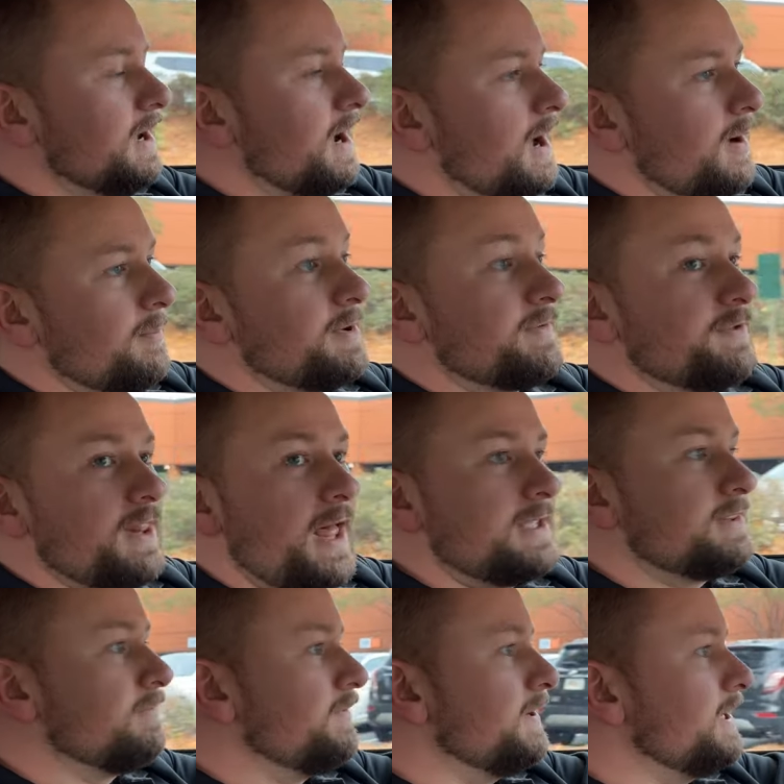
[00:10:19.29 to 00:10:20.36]
Uh, but if you
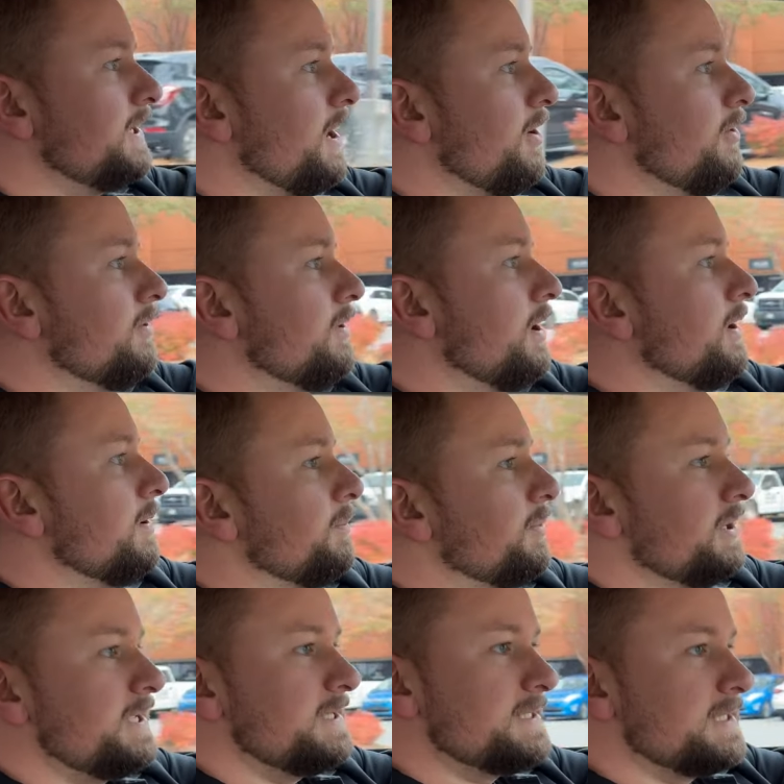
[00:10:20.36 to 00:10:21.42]
like the video,
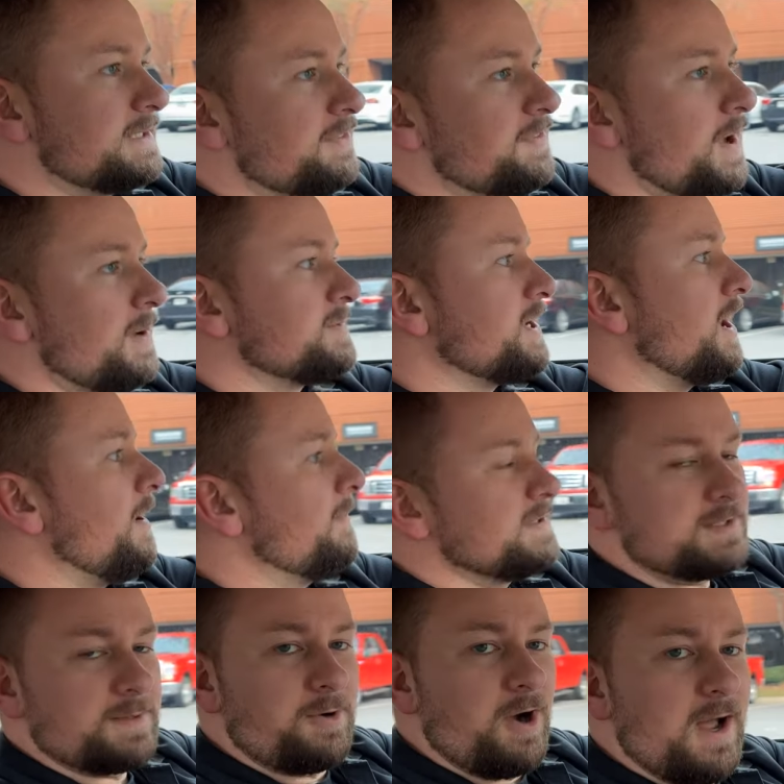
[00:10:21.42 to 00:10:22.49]
please hit the thumbs up and
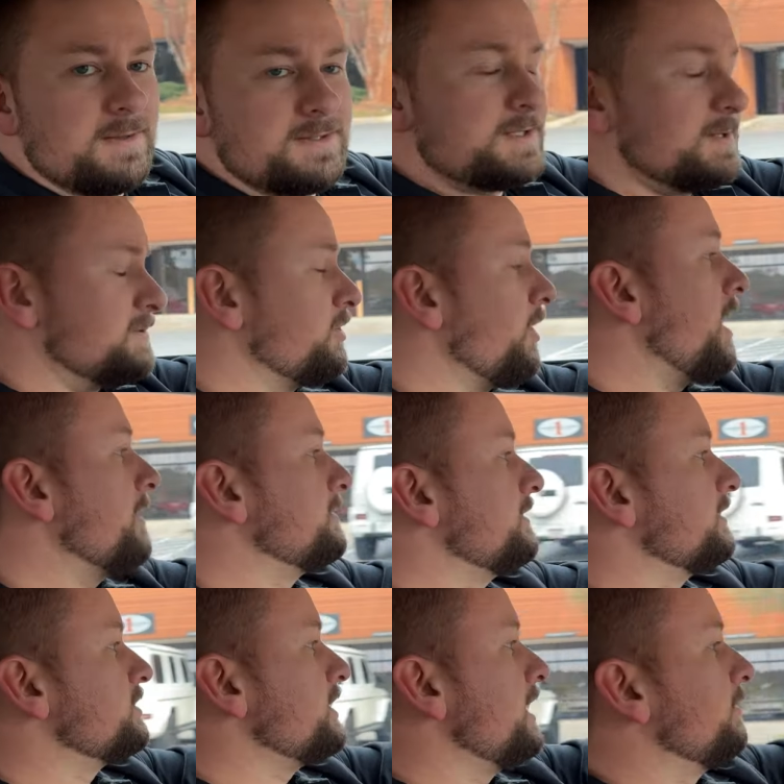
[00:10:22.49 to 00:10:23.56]
subscribe, subscribe to
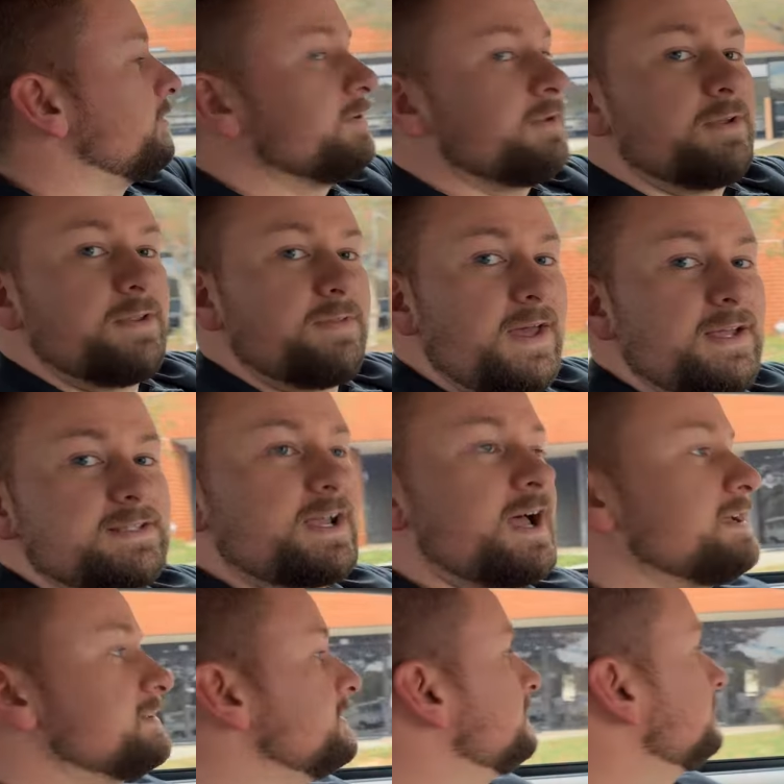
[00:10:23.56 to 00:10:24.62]
the channel. Thanks, guys.